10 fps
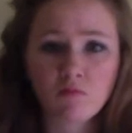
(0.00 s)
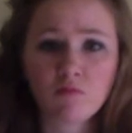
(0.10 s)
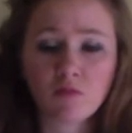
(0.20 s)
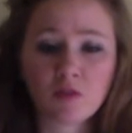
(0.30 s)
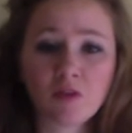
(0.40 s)
I
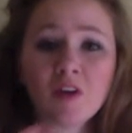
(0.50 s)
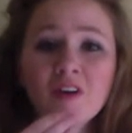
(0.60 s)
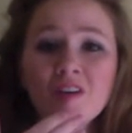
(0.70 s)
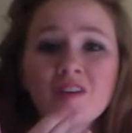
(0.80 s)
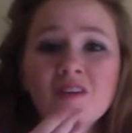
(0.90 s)
helped
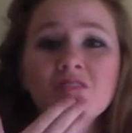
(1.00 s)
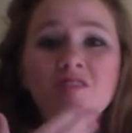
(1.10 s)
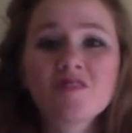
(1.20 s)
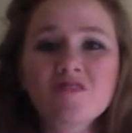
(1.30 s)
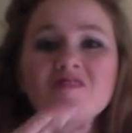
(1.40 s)
kind of
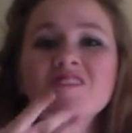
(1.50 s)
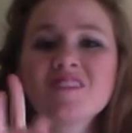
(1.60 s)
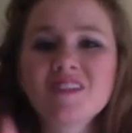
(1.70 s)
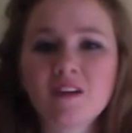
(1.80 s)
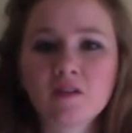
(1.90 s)
clear up some of
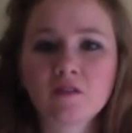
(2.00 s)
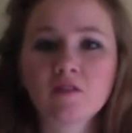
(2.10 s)
these things.